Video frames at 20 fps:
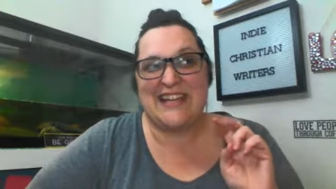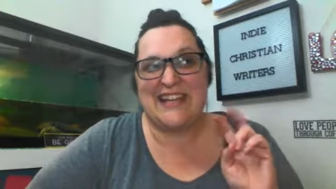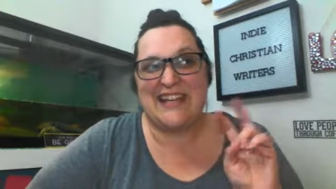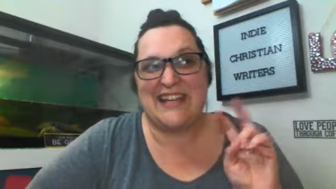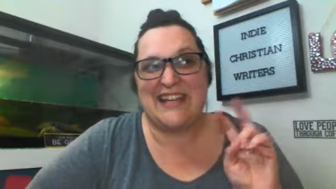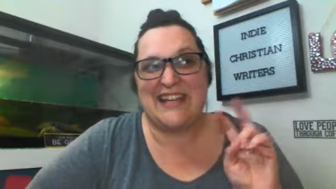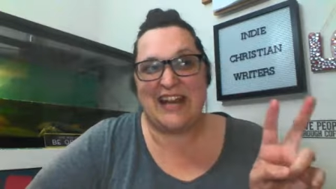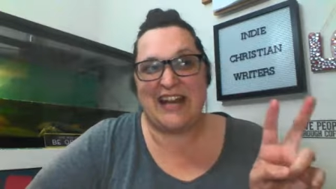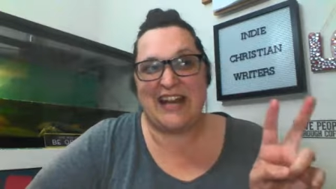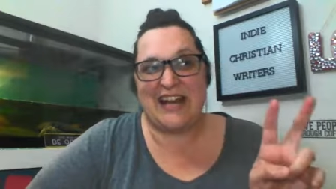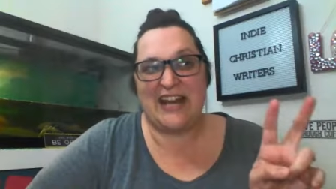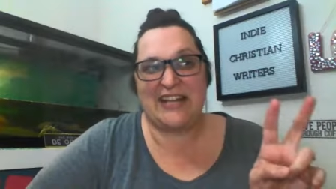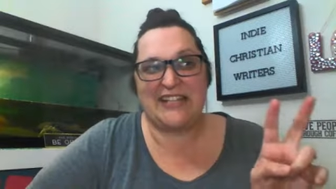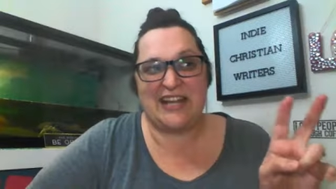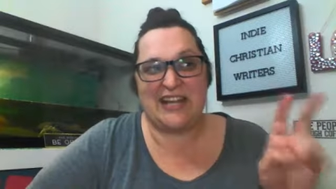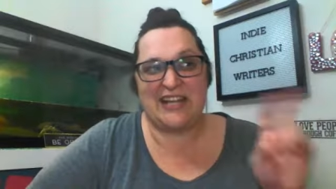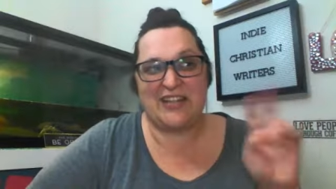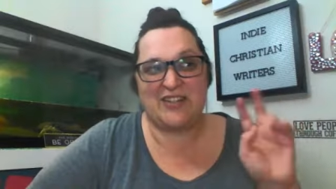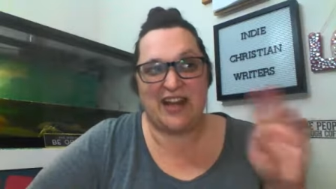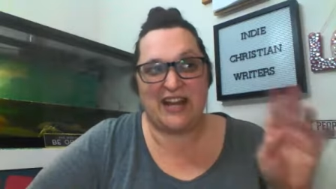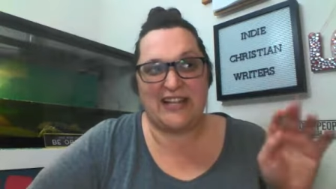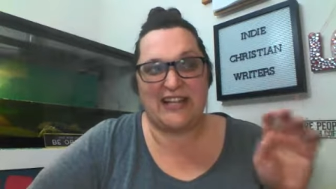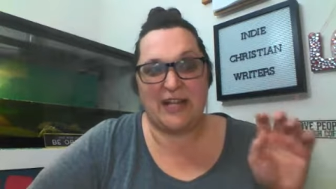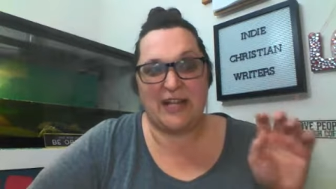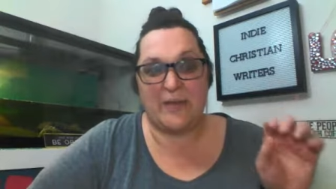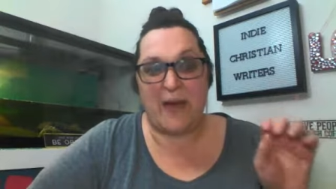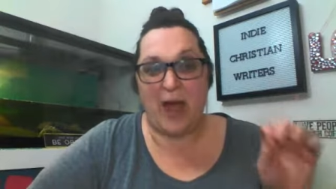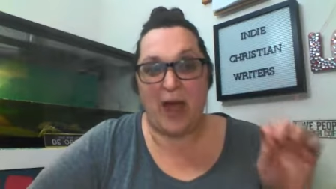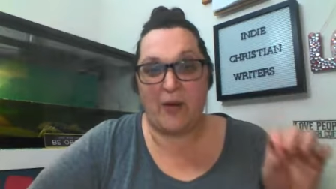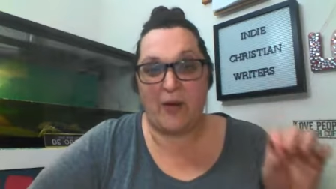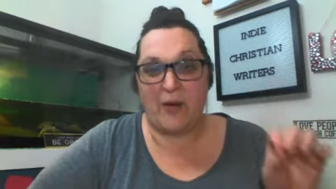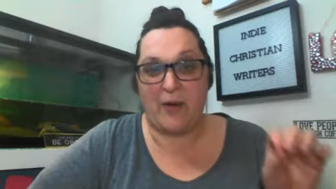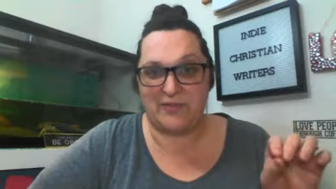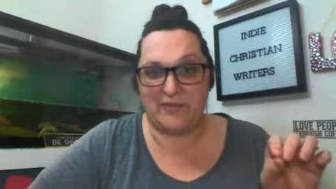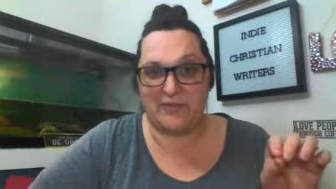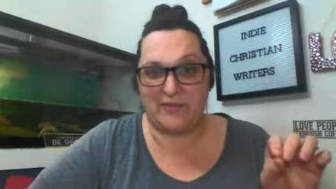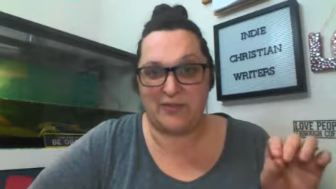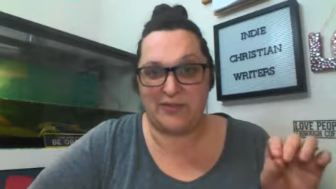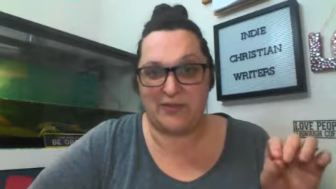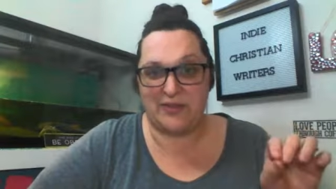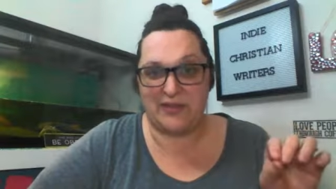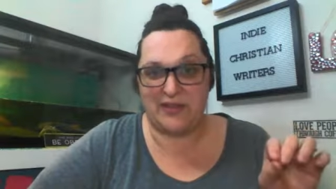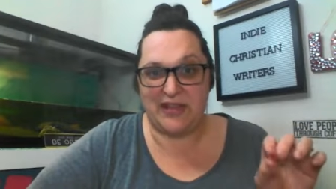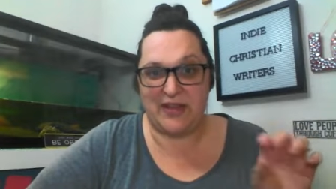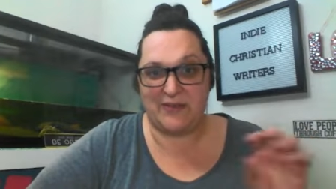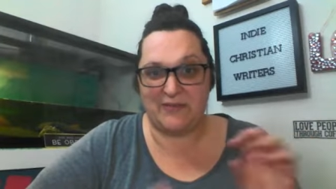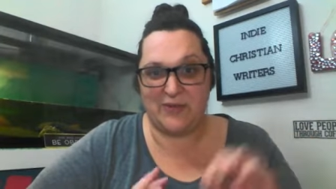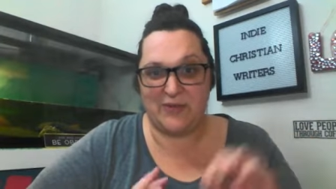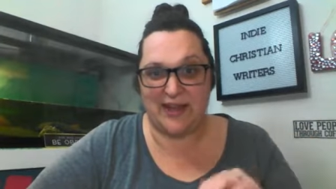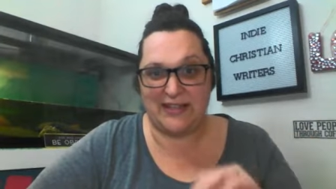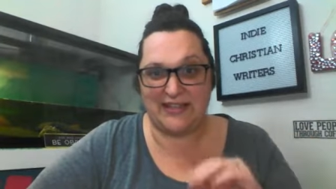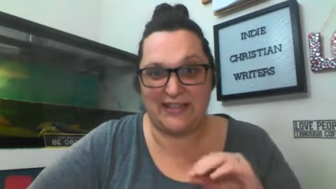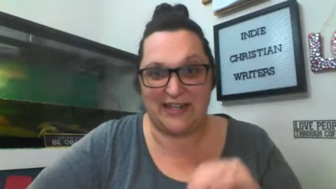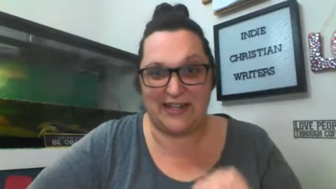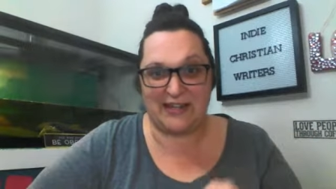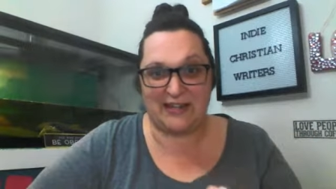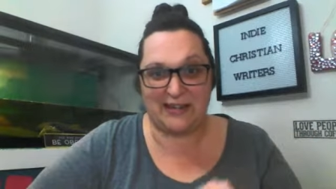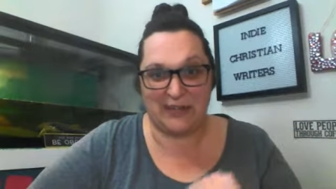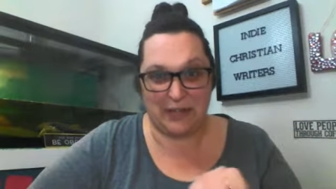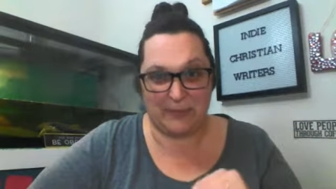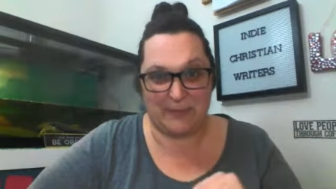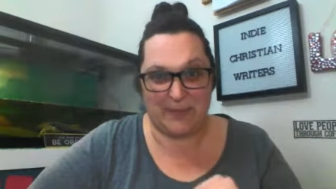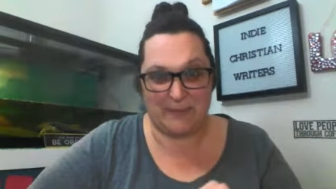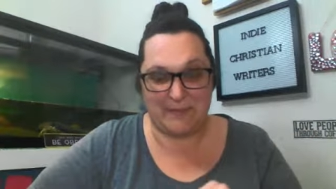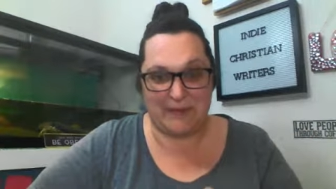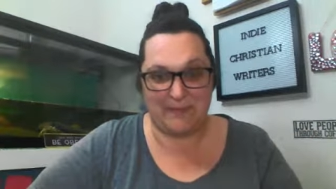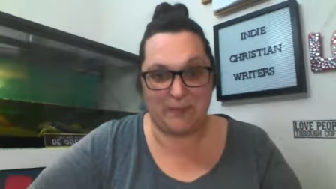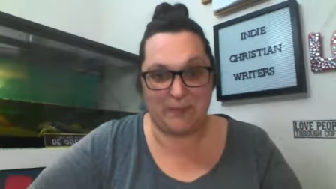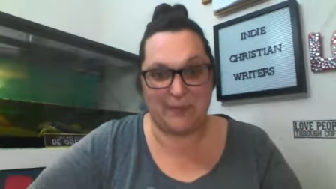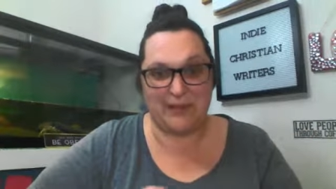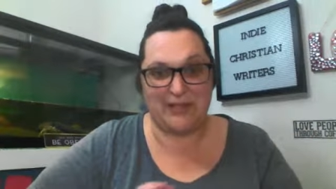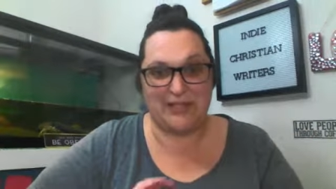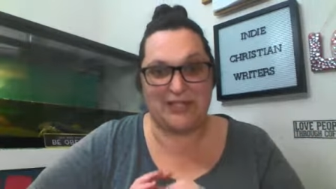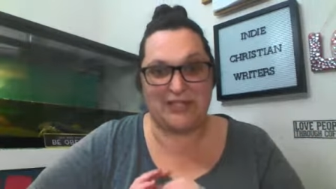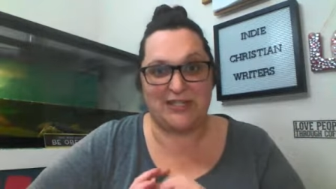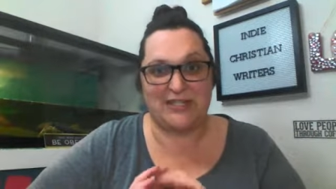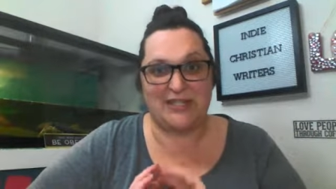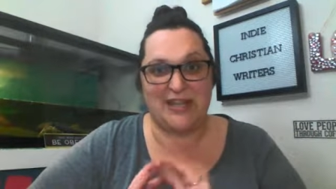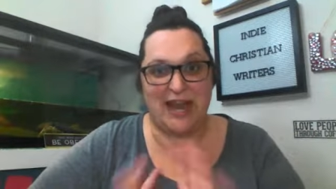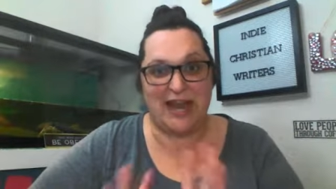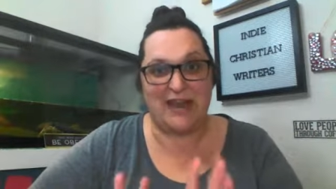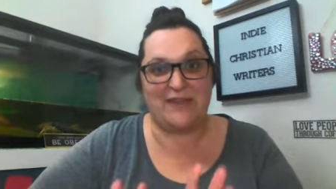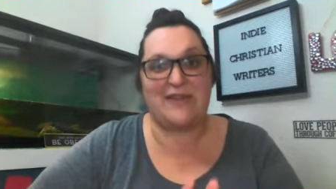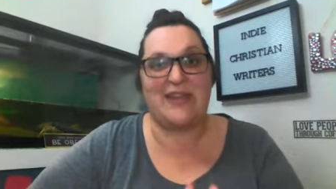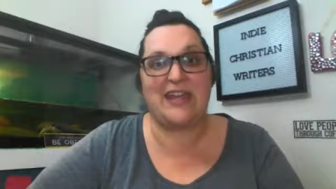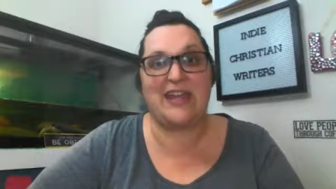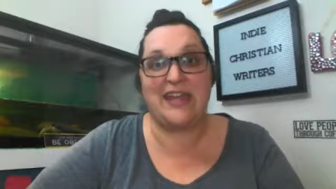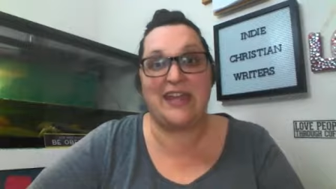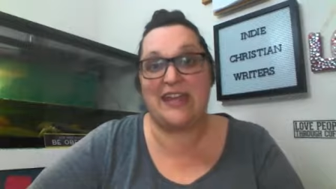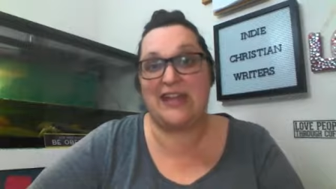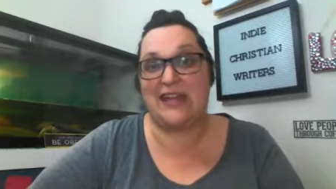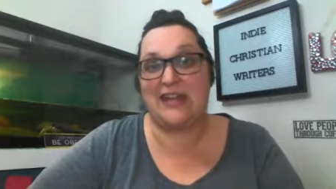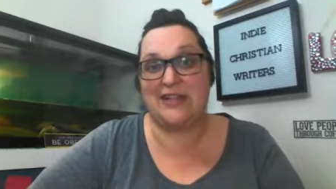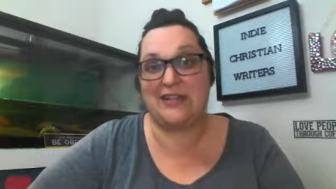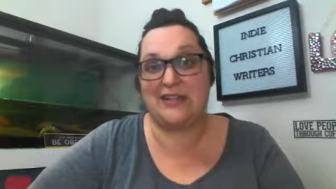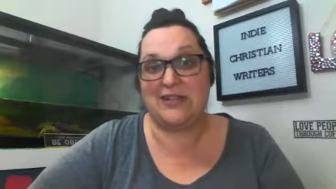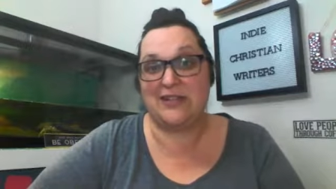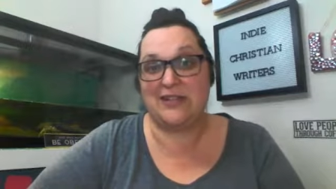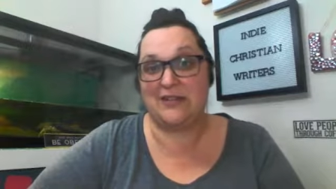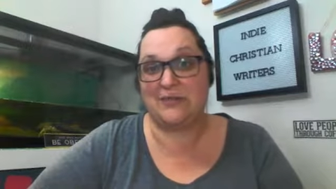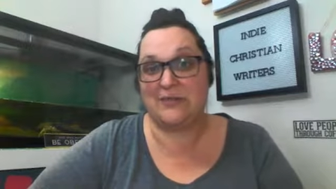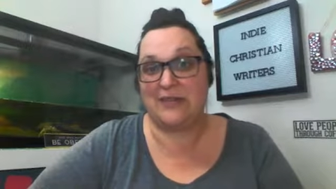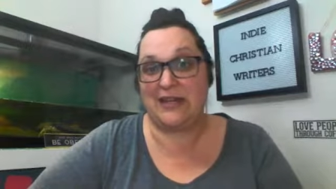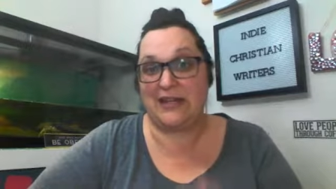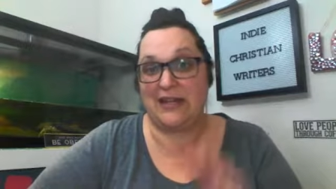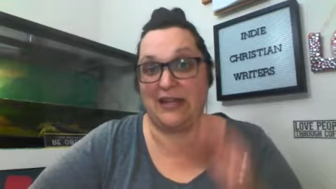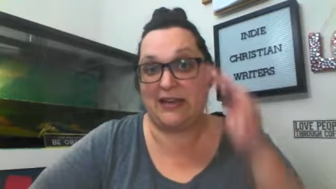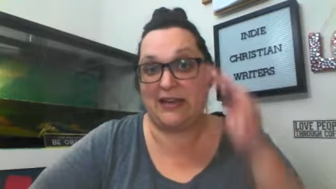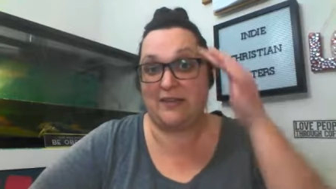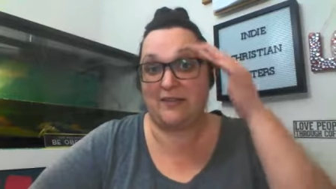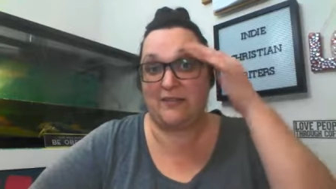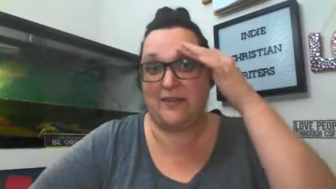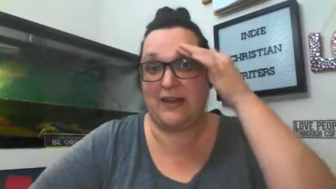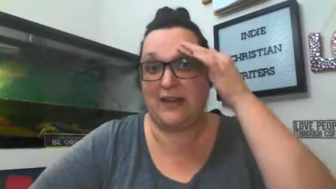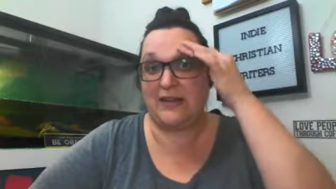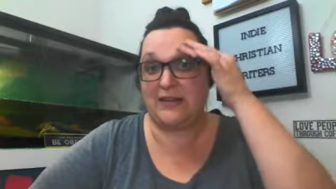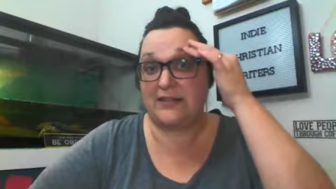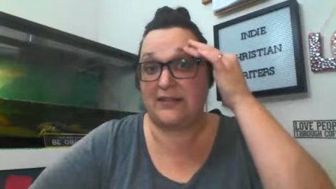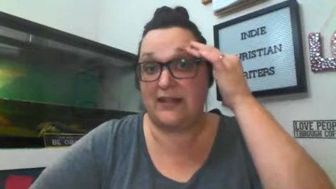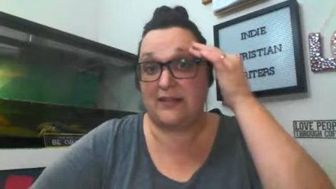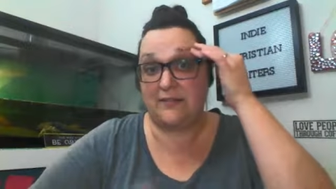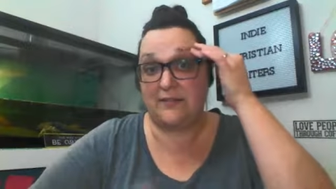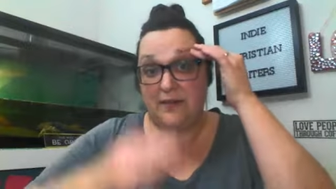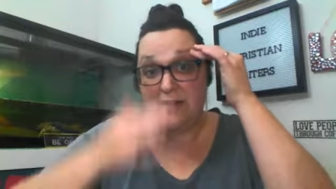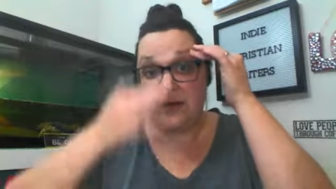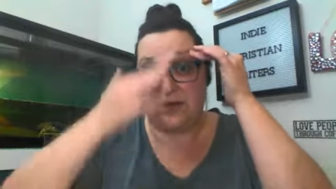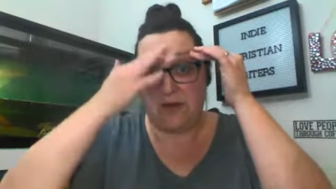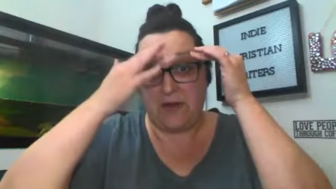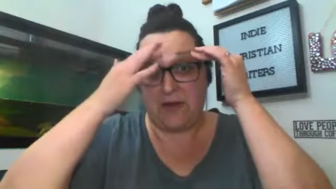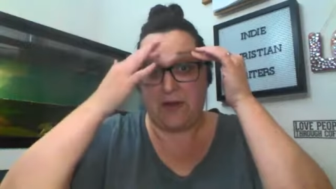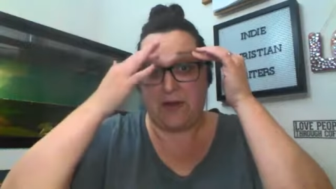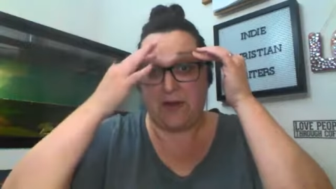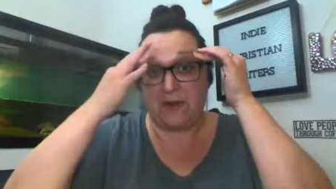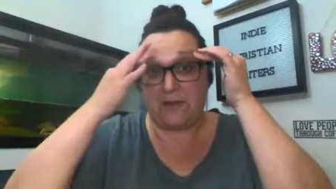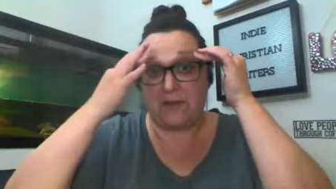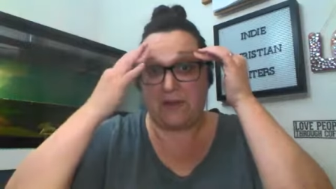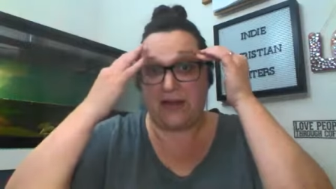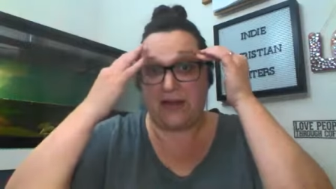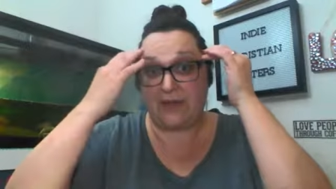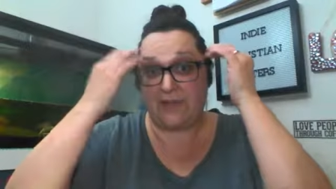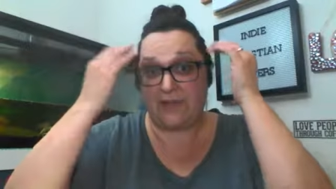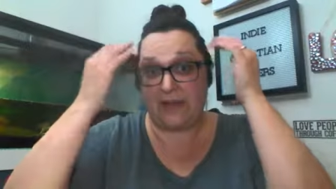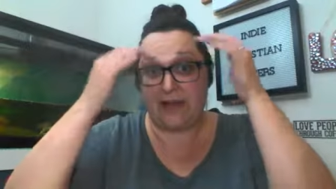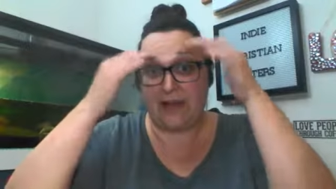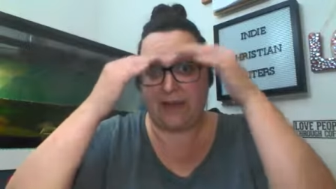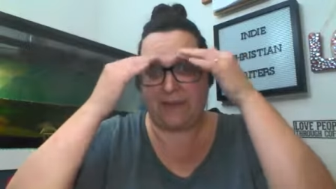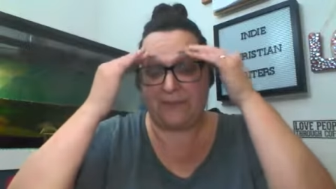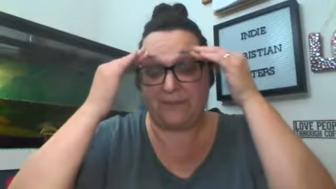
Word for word: they're kind of t- trying to take a power nap so that they've rested a little bit before we just dive into the reading and the fun and stuff. Oh my, my.